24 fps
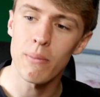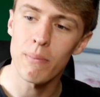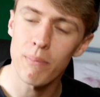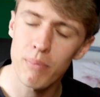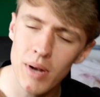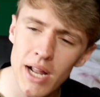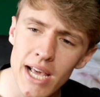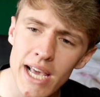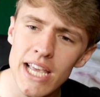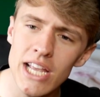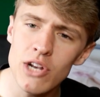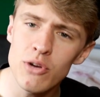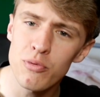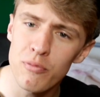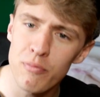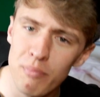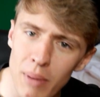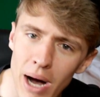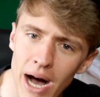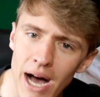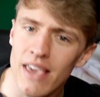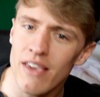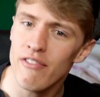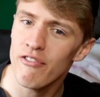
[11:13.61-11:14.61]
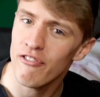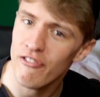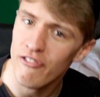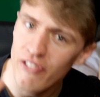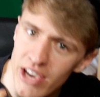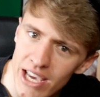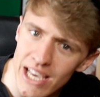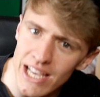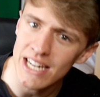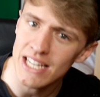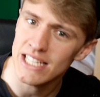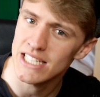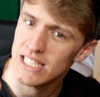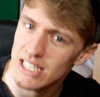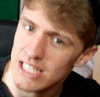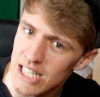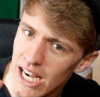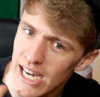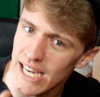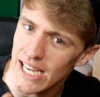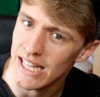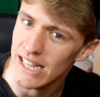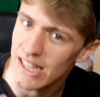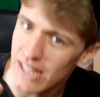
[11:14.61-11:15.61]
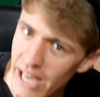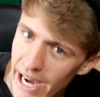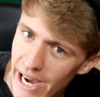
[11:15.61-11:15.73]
You played with my feelings like